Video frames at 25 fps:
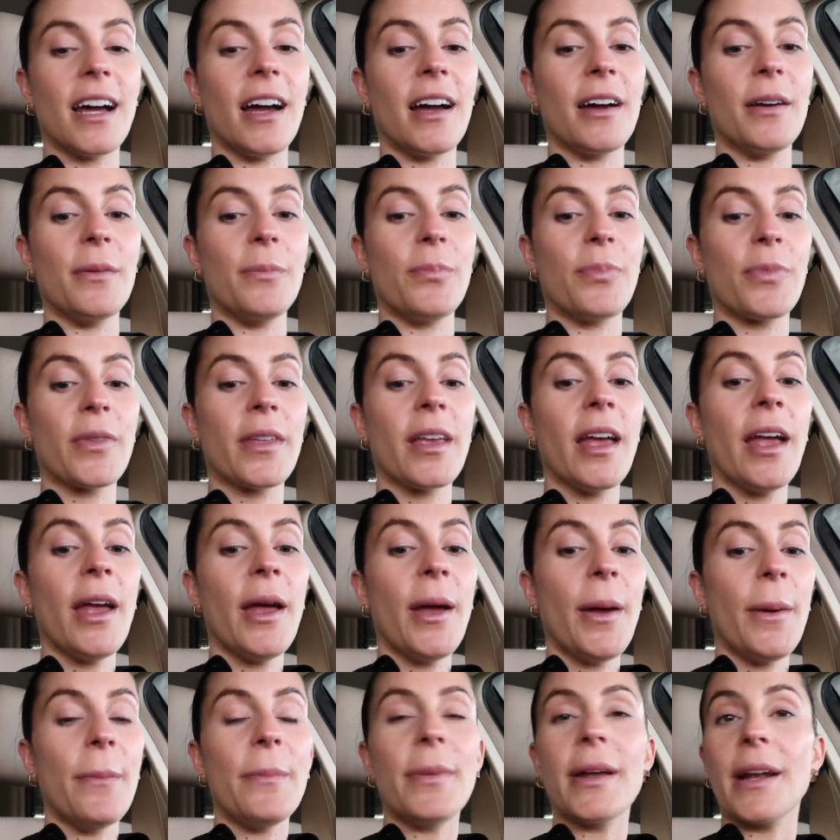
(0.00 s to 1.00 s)
Um,
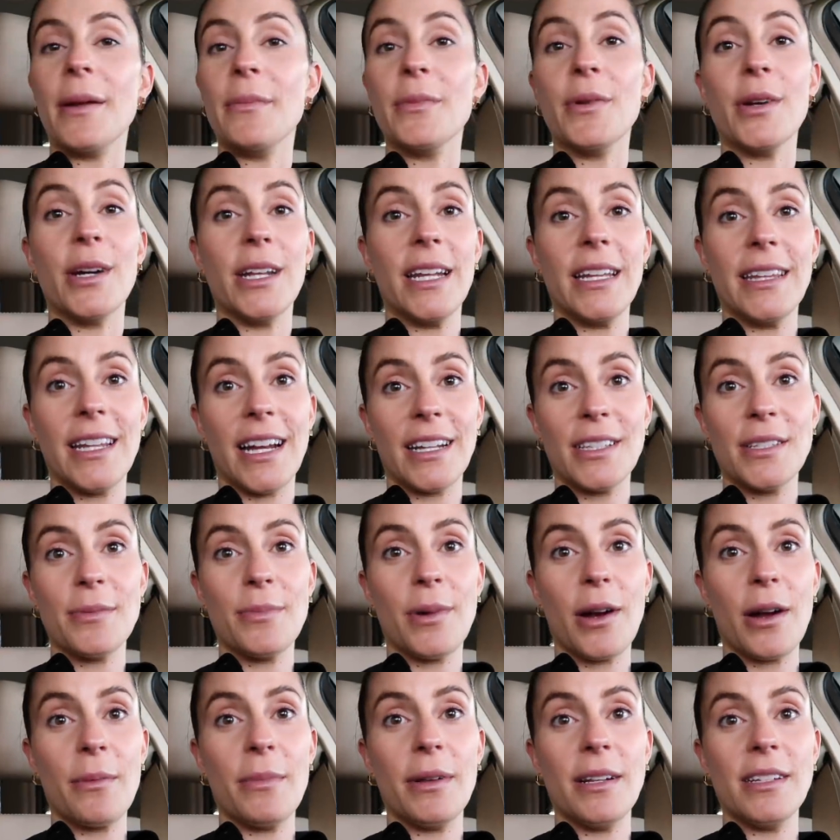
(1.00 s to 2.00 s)
but I'm good in that
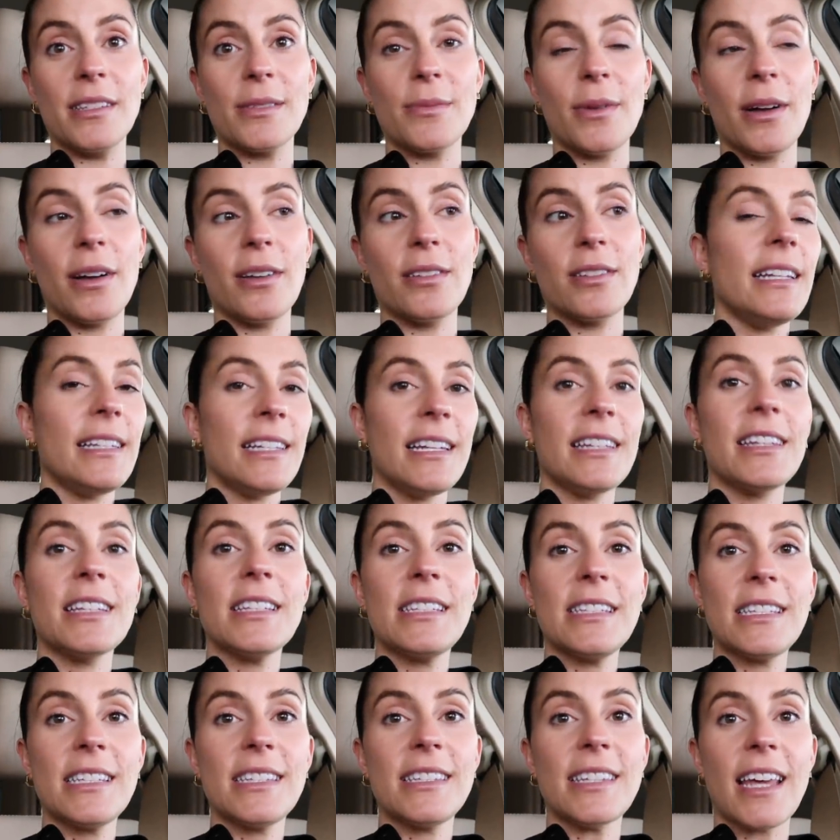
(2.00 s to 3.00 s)
department as well.
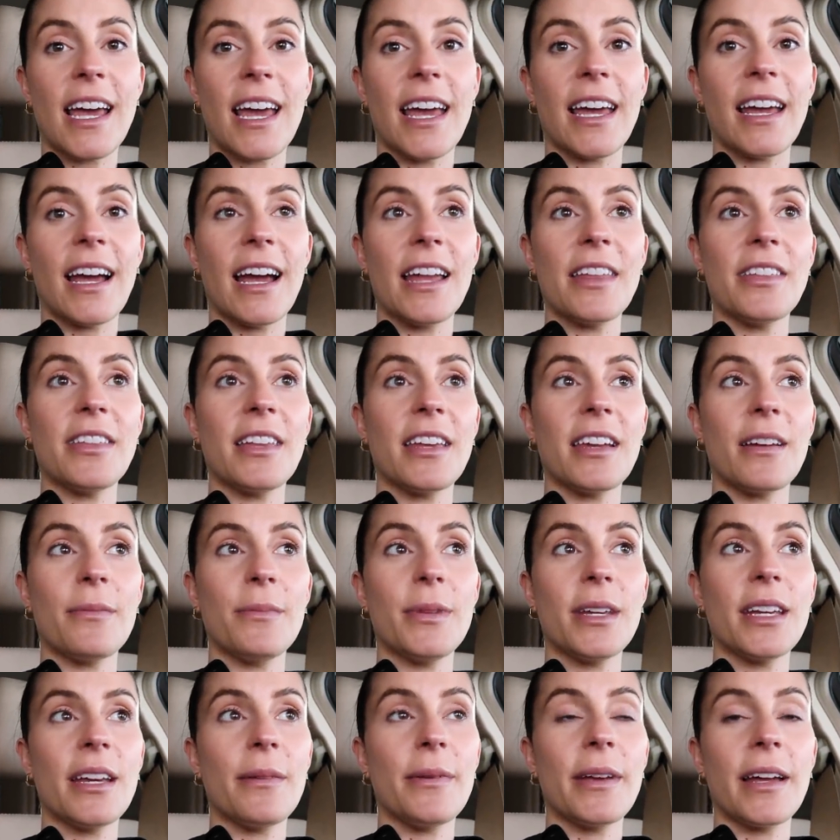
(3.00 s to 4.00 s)
Needless to say, I think I'm
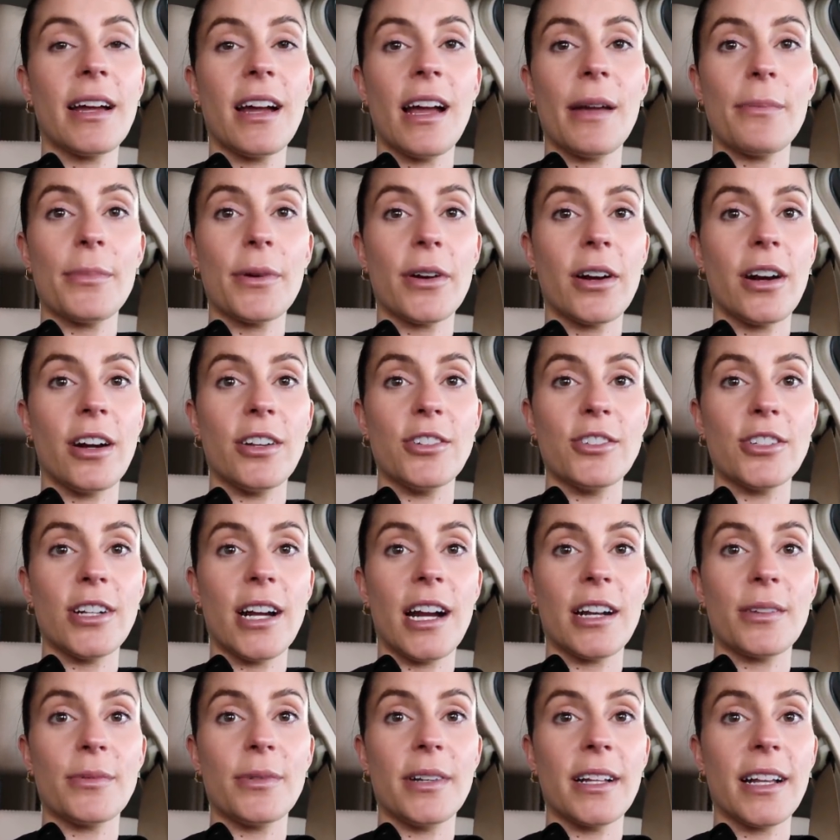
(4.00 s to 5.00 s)
becoming a
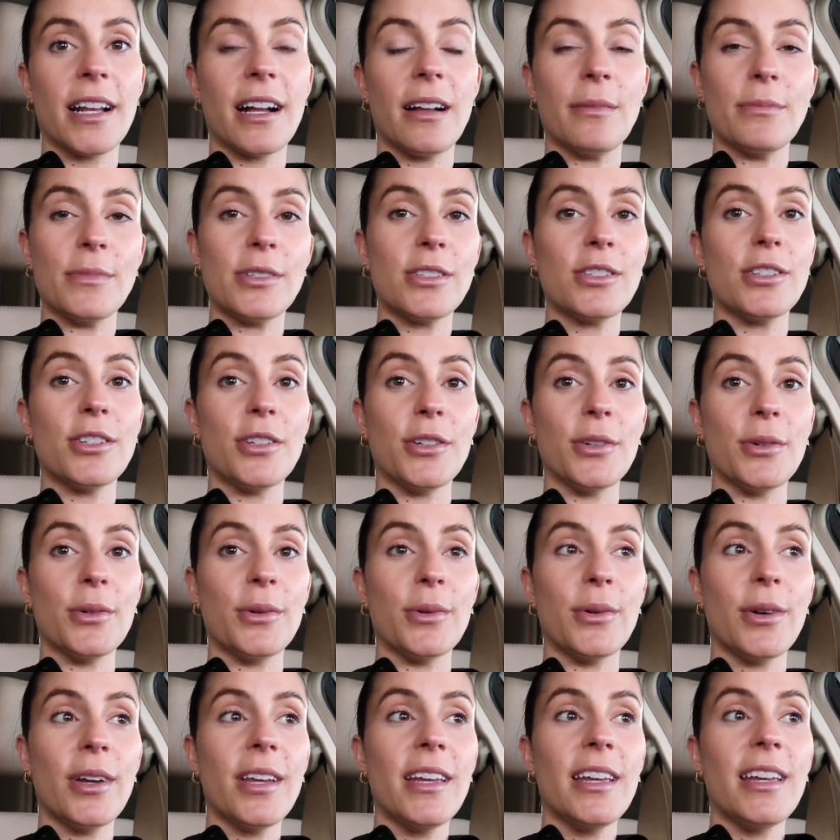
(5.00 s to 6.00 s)
hypochondriac when it comes
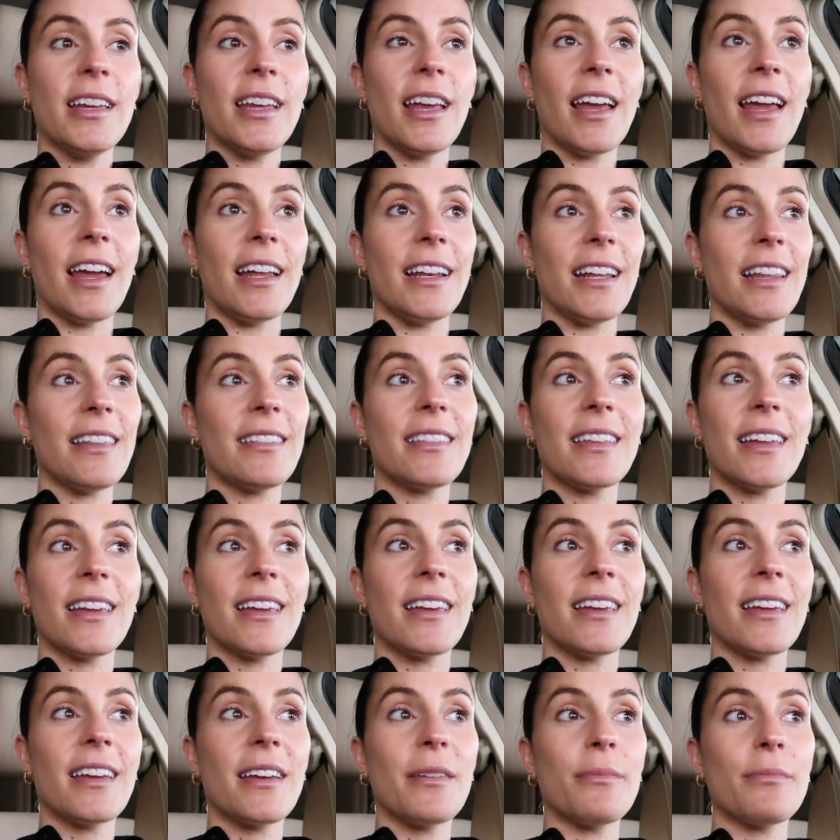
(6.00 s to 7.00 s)
to
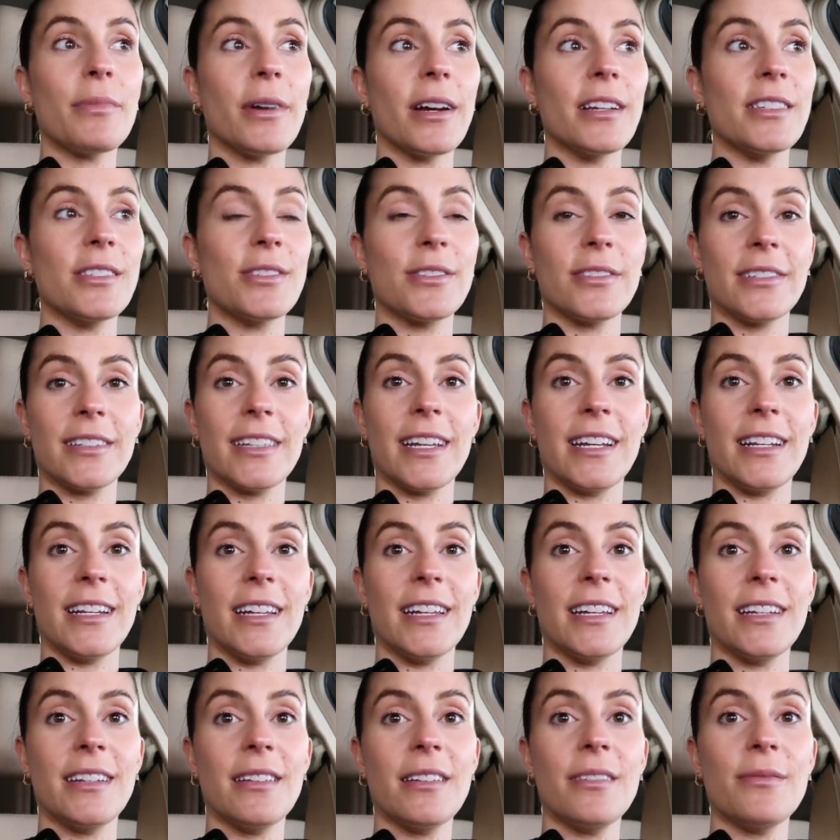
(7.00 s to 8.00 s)
anything breast
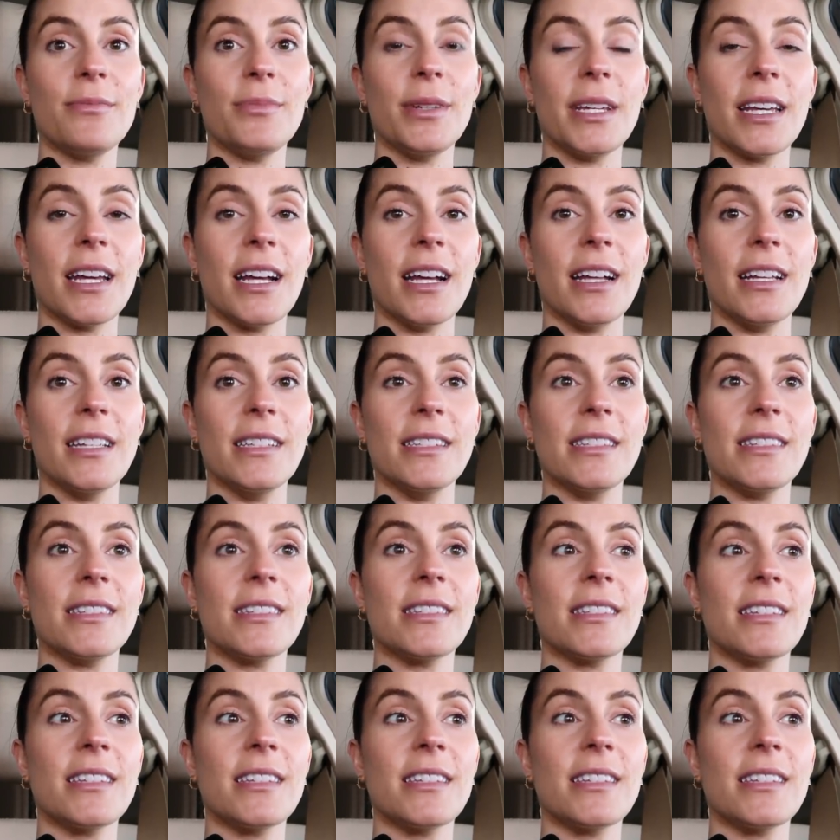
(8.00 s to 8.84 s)
related because